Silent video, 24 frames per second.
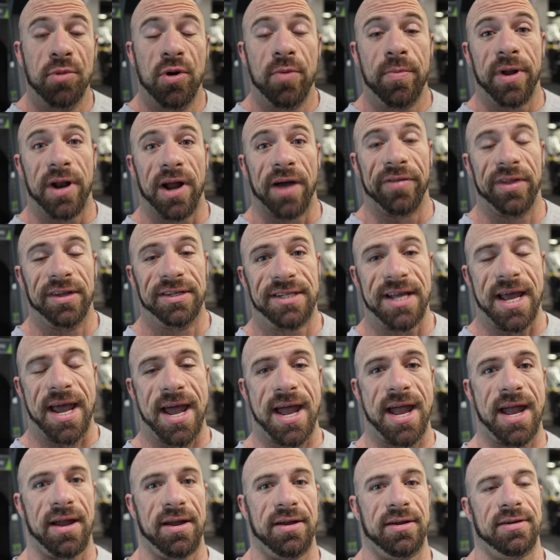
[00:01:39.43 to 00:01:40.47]
Movement of the
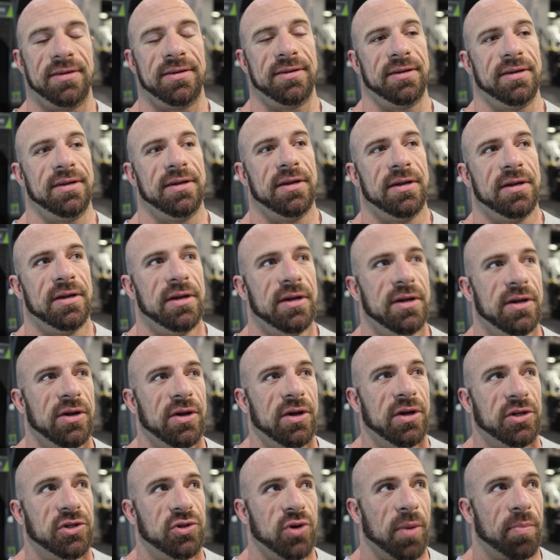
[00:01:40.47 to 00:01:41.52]
day,
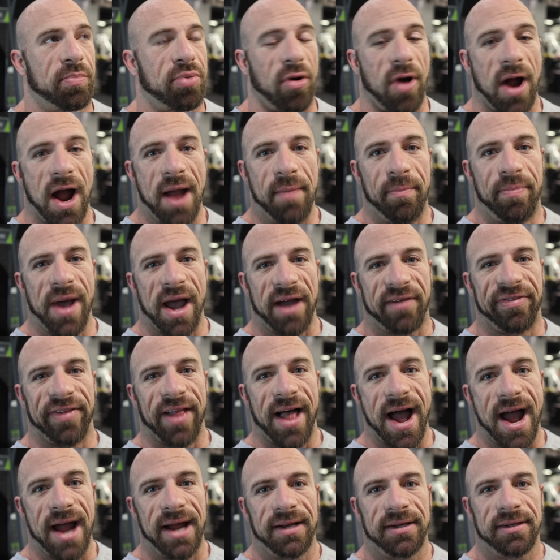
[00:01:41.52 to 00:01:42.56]
do a prime pec
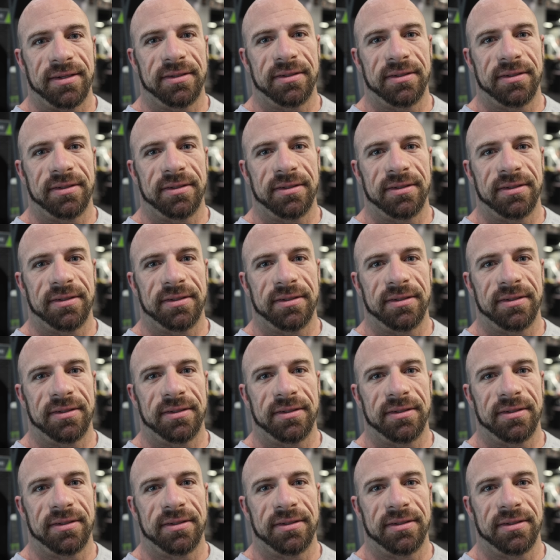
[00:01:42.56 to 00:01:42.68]
fly.